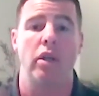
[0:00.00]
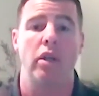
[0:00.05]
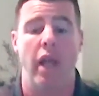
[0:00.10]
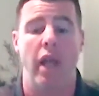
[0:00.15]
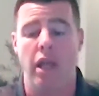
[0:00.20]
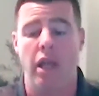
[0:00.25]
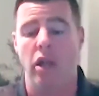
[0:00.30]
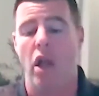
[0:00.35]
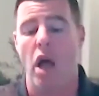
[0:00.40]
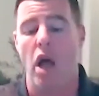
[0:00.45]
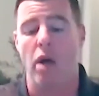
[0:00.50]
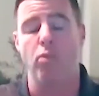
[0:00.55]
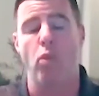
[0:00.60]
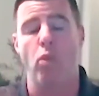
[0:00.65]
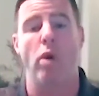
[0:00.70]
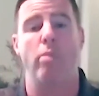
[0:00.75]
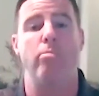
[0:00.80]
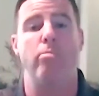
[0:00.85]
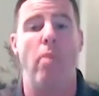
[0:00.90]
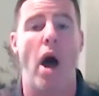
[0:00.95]
They clock
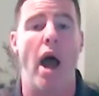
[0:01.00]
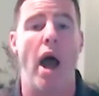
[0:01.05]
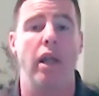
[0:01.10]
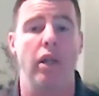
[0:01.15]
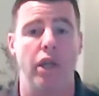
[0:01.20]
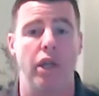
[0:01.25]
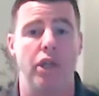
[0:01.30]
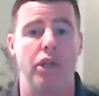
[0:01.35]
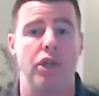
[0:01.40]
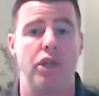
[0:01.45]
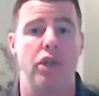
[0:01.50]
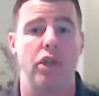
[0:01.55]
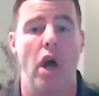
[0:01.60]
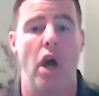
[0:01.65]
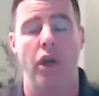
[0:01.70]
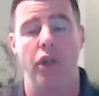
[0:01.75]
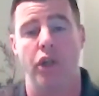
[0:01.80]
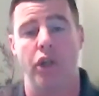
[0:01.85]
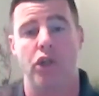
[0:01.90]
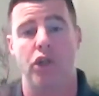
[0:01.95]
more mileage
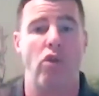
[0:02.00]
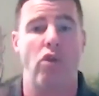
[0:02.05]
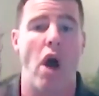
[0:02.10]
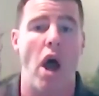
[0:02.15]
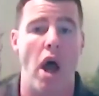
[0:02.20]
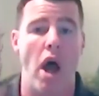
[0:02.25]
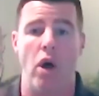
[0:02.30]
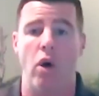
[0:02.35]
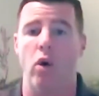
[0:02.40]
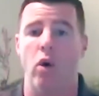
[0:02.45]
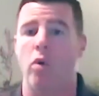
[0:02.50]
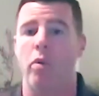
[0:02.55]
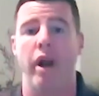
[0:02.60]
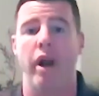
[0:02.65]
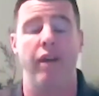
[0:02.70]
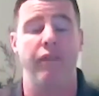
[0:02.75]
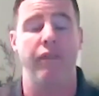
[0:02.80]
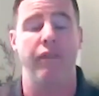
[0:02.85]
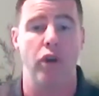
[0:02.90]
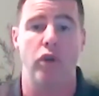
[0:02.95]
on the trial or
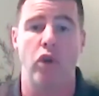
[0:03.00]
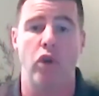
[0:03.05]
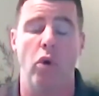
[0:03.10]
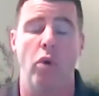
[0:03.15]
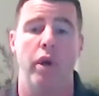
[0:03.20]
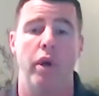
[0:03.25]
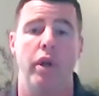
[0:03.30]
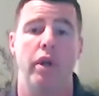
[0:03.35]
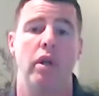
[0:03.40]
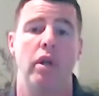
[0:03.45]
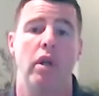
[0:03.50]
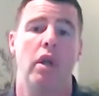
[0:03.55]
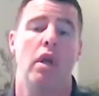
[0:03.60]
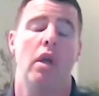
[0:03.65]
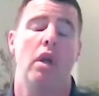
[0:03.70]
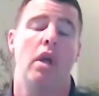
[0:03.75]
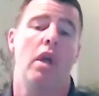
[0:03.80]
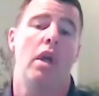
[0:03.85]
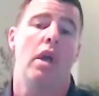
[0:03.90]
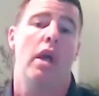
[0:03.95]
whatever you're doing.
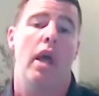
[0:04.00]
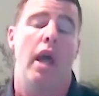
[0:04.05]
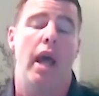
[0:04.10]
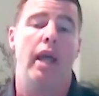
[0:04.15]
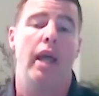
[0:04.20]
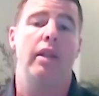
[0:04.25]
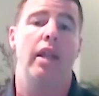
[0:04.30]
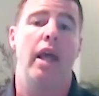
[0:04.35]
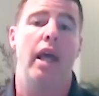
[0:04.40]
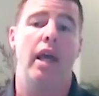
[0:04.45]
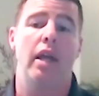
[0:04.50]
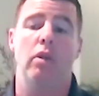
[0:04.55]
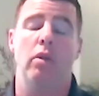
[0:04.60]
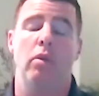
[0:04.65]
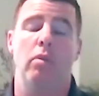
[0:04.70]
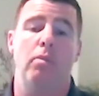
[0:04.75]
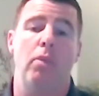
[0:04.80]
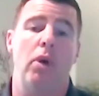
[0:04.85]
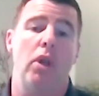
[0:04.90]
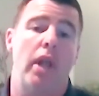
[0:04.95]
And then,
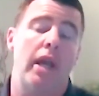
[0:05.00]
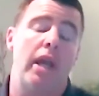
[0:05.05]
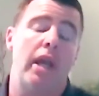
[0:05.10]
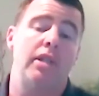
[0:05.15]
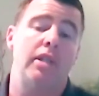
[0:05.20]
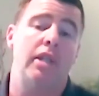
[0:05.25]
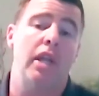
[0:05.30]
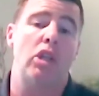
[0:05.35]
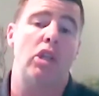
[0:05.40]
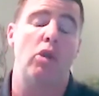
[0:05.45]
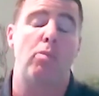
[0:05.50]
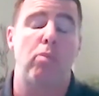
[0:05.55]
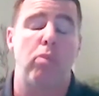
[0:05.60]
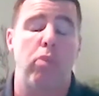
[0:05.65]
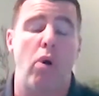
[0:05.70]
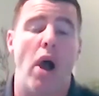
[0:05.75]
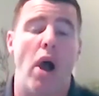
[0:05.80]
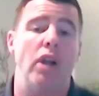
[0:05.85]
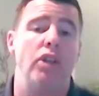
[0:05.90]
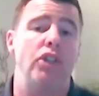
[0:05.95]
but like I said, the
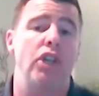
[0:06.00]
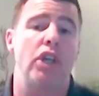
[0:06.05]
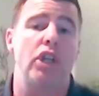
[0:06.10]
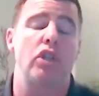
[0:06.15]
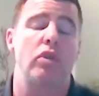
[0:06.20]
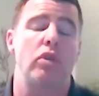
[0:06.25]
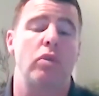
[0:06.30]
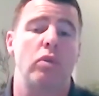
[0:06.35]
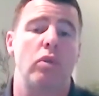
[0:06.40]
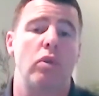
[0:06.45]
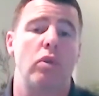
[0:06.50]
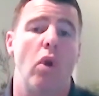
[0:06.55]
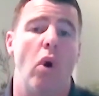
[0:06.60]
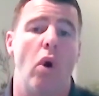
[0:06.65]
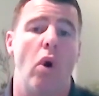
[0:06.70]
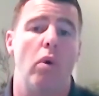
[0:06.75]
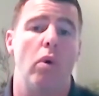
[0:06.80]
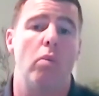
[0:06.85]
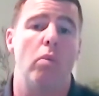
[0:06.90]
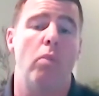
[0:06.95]
projects
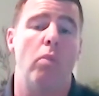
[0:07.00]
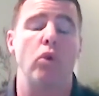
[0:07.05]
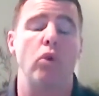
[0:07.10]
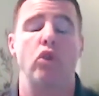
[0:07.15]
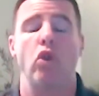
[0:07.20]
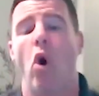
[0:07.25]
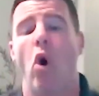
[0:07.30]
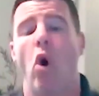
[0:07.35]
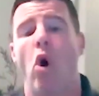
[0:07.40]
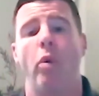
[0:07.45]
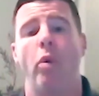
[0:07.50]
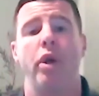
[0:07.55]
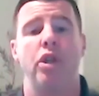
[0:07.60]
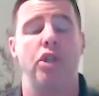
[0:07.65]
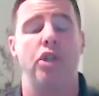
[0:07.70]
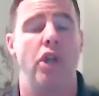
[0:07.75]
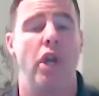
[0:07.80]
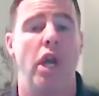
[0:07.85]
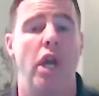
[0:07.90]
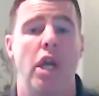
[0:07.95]
most always
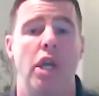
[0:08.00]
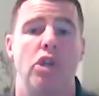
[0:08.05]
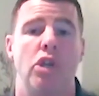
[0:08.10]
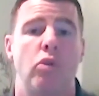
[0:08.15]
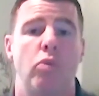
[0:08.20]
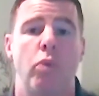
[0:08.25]
change.